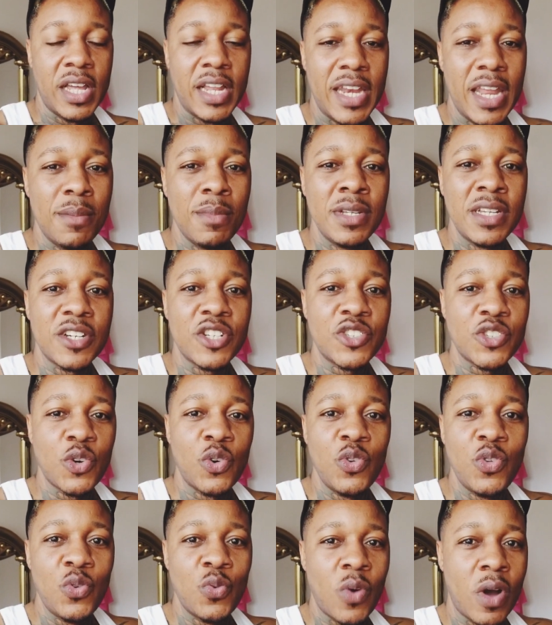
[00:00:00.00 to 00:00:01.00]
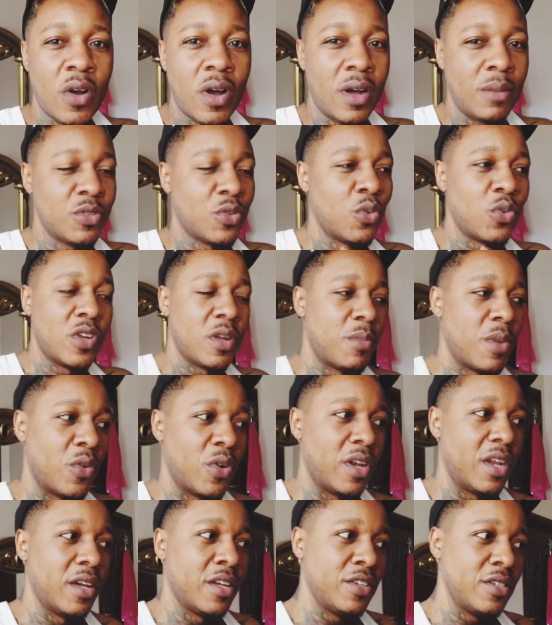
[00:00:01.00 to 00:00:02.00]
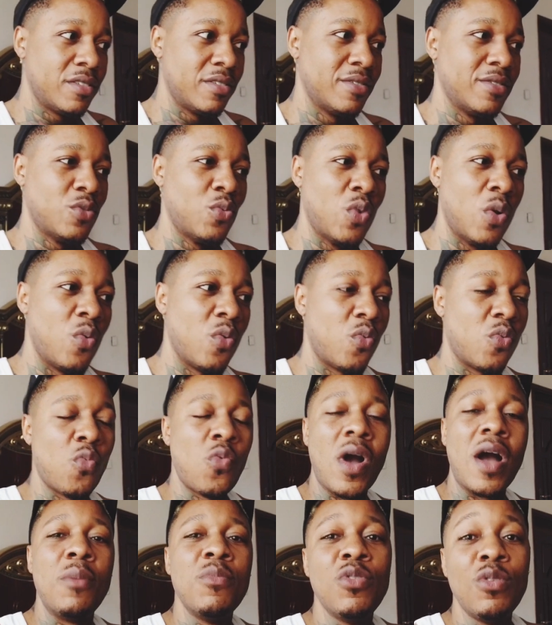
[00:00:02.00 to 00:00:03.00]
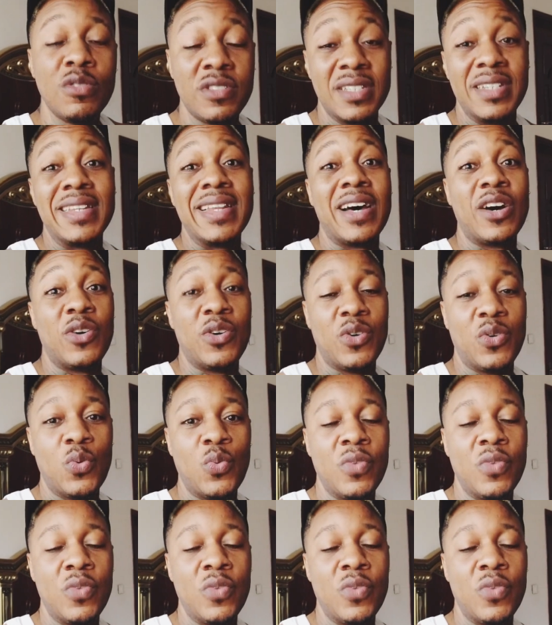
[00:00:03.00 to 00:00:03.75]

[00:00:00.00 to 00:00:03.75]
Let me just show you what I'm talking about what I'm using now